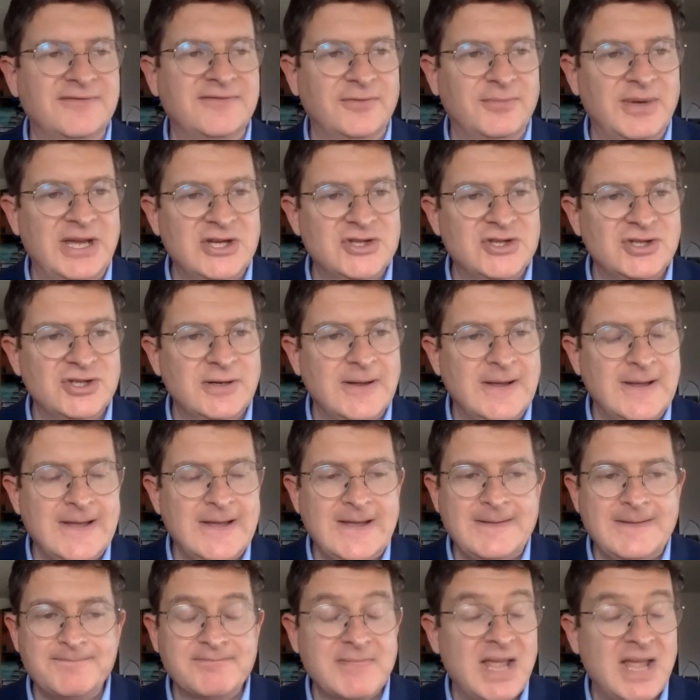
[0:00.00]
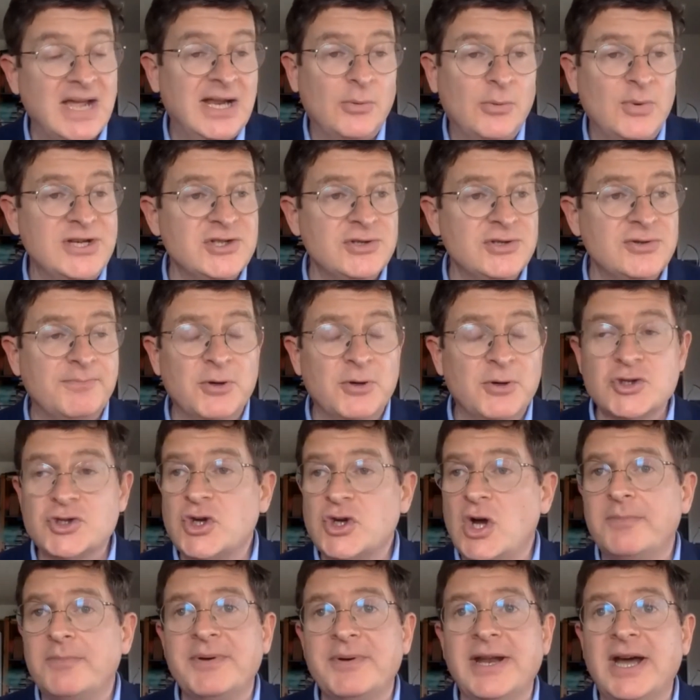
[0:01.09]
information. And I went into a
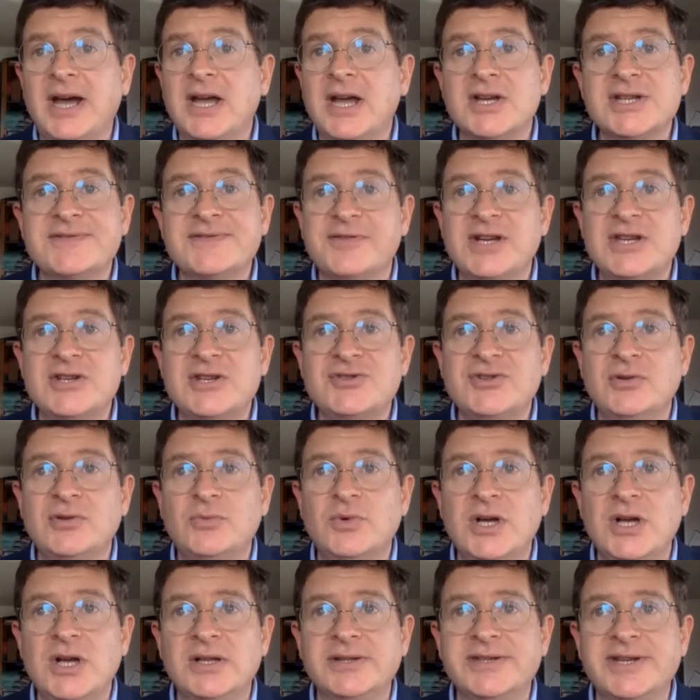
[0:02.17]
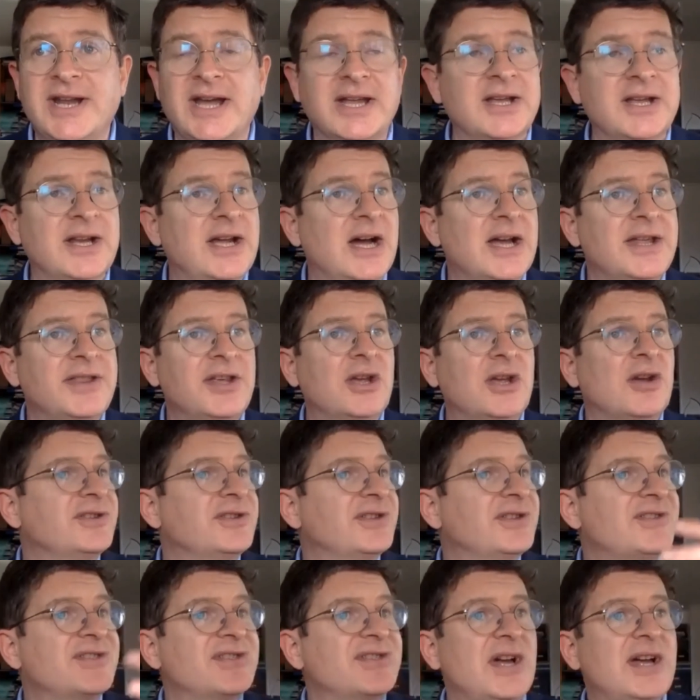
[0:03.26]
bookshop and I asked for a history of the world, and I could either go
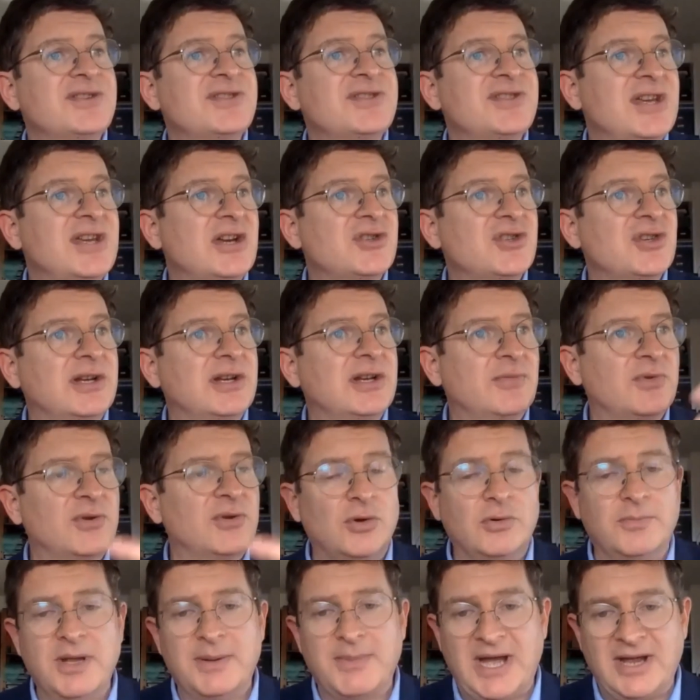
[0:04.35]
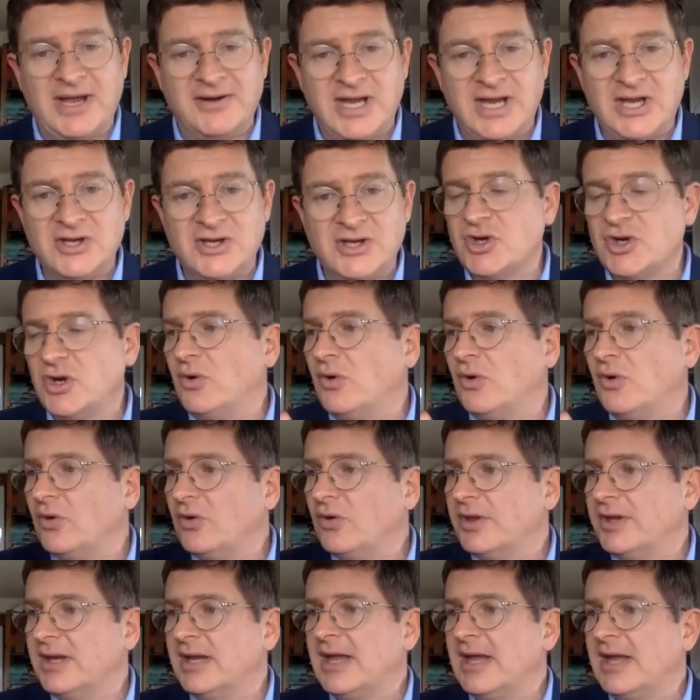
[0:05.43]
into the science section, it would all be about nature, or
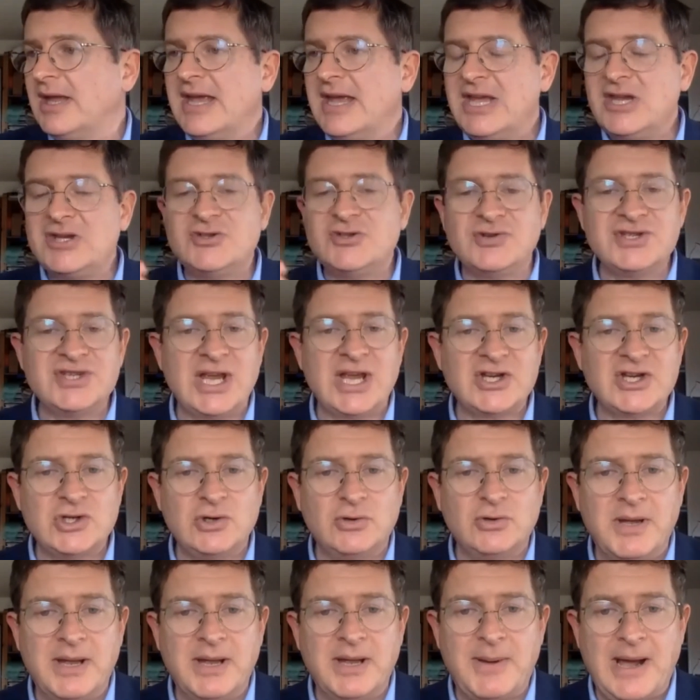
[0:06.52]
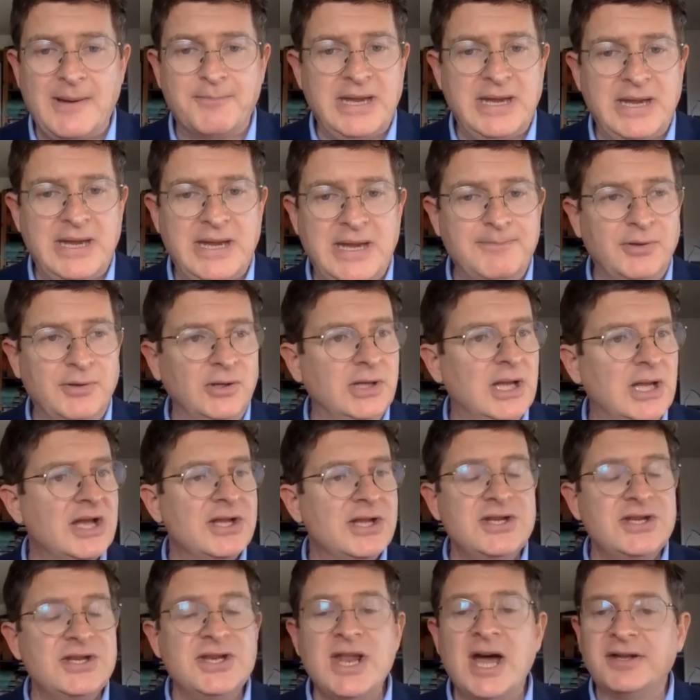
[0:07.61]
the history section, all be about people.
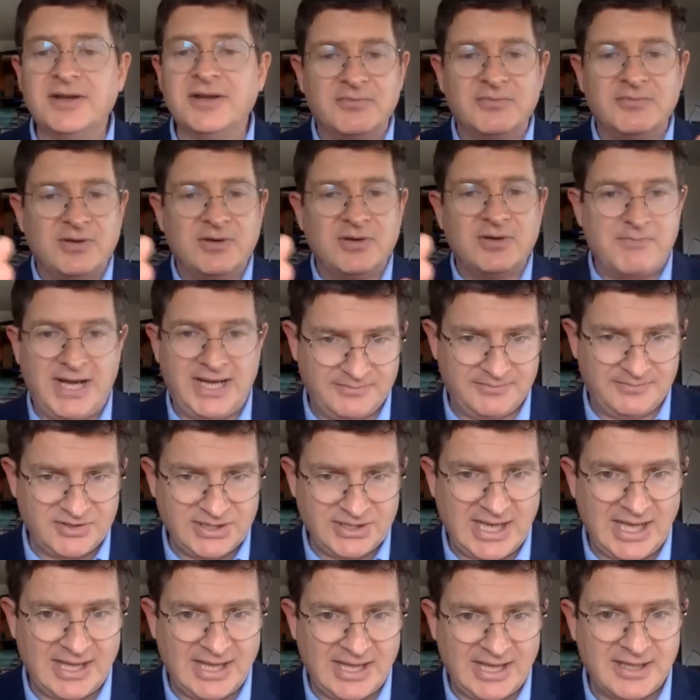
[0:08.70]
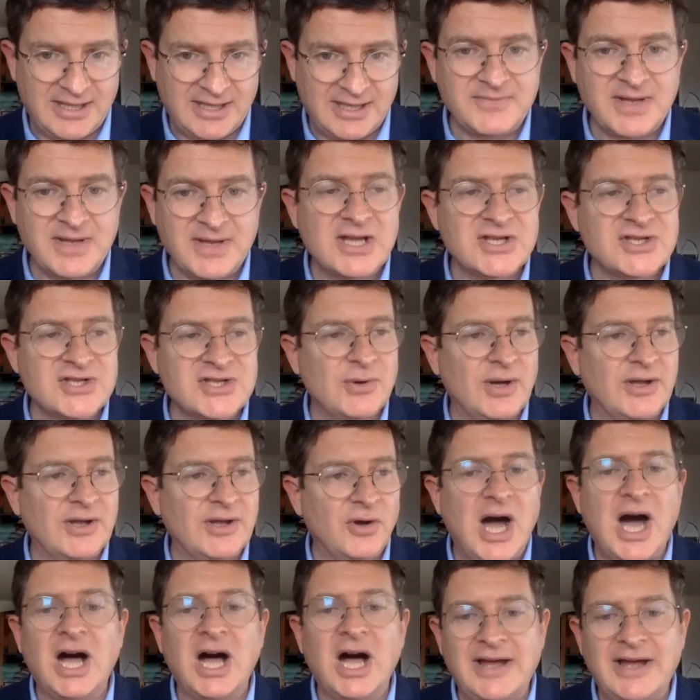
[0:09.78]
None of them combined them together. So I
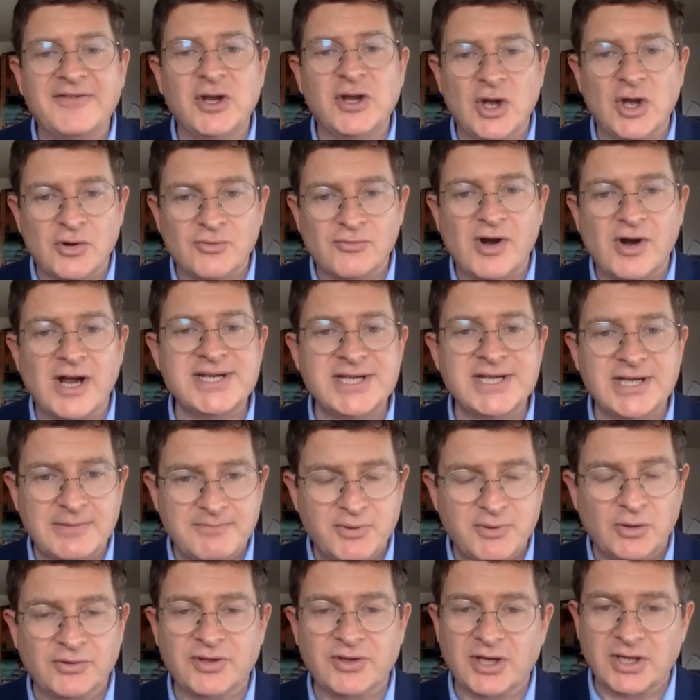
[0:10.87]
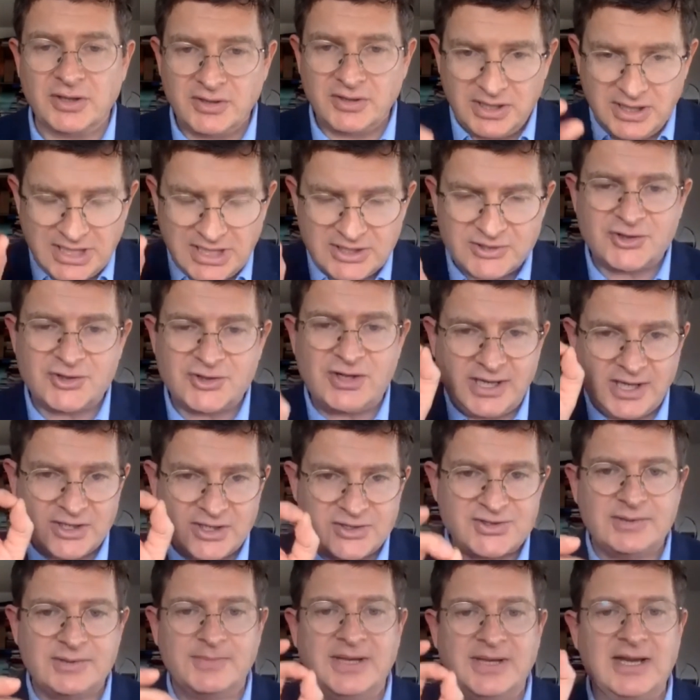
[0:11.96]
thought, I'll have a go at writing a book that literally
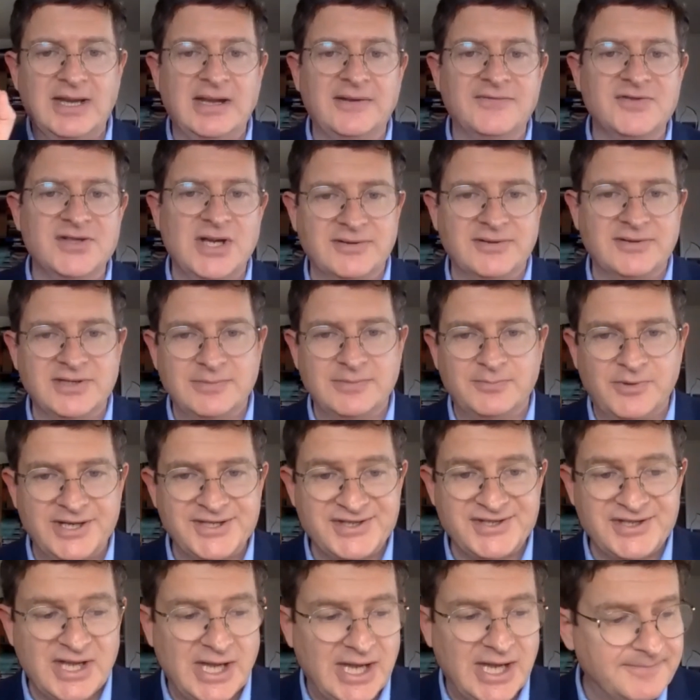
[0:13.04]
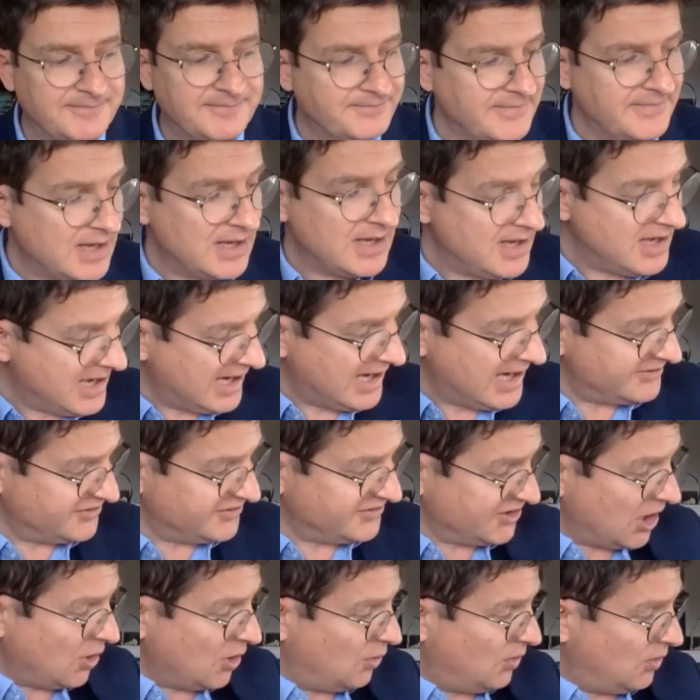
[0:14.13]
goes from the beginning of time to the present day. And
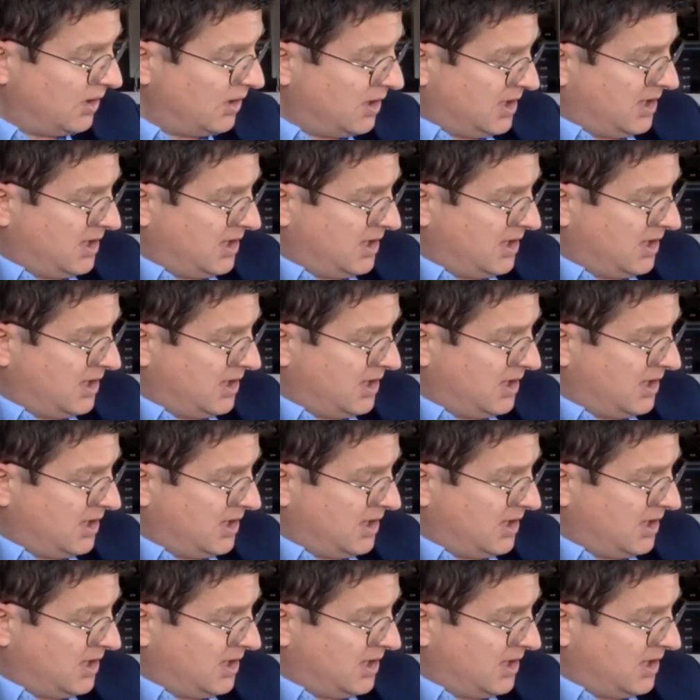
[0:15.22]
so